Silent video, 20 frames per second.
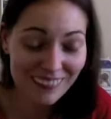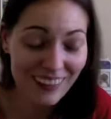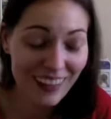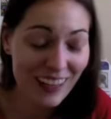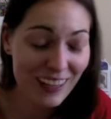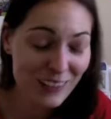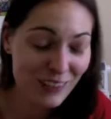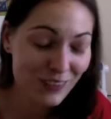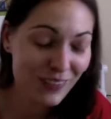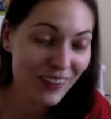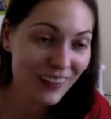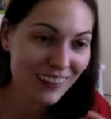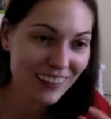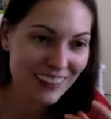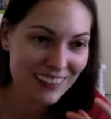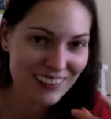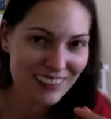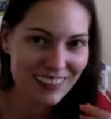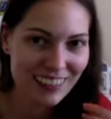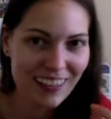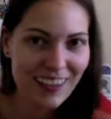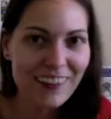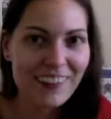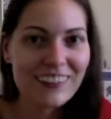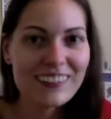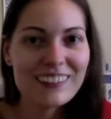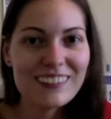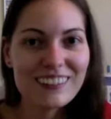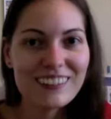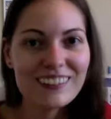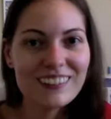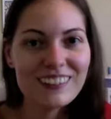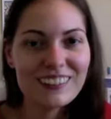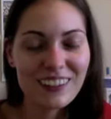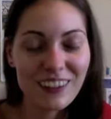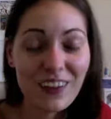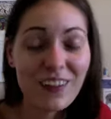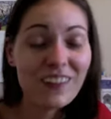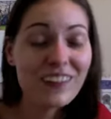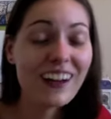as far as the characters, the
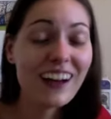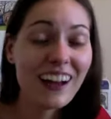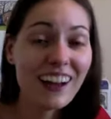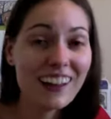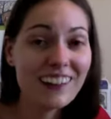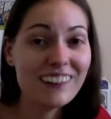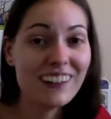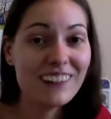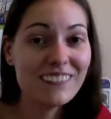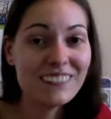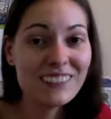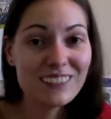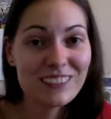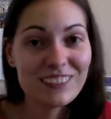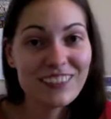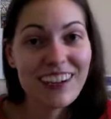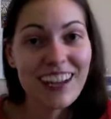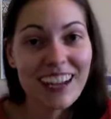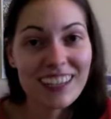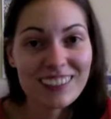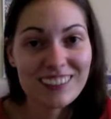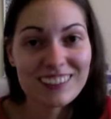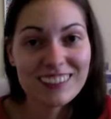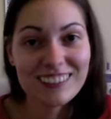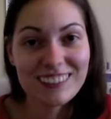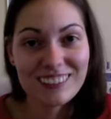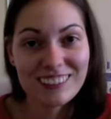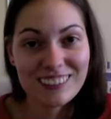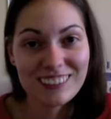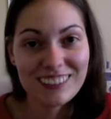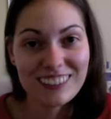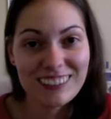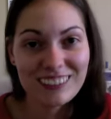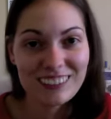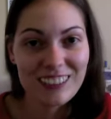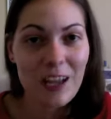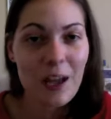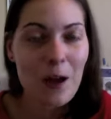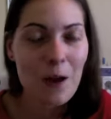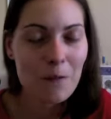Konoha 11's reaction to this
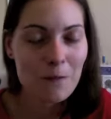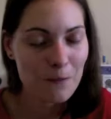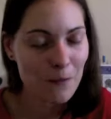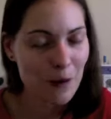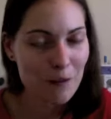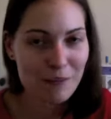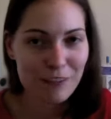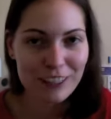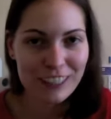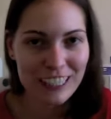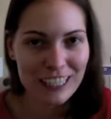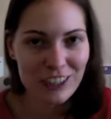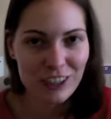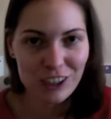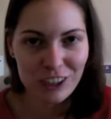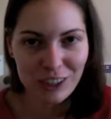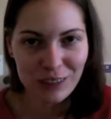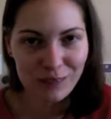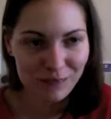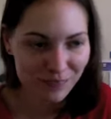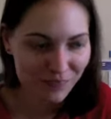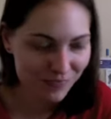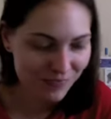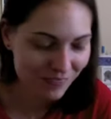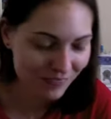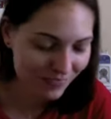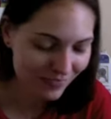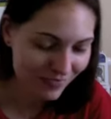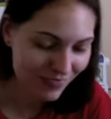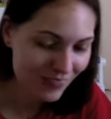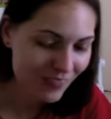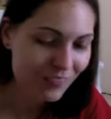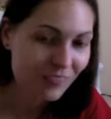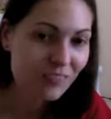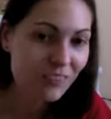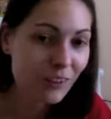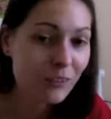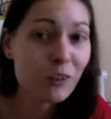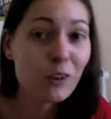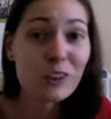revelation,
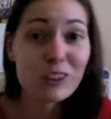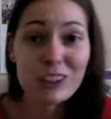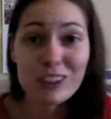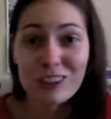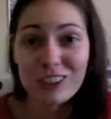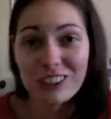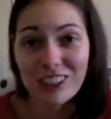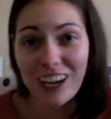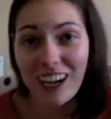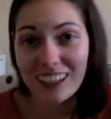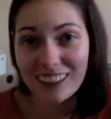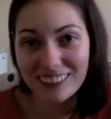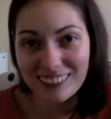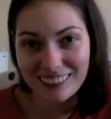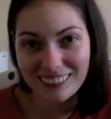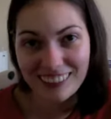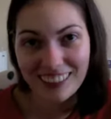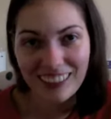of course they're shocked.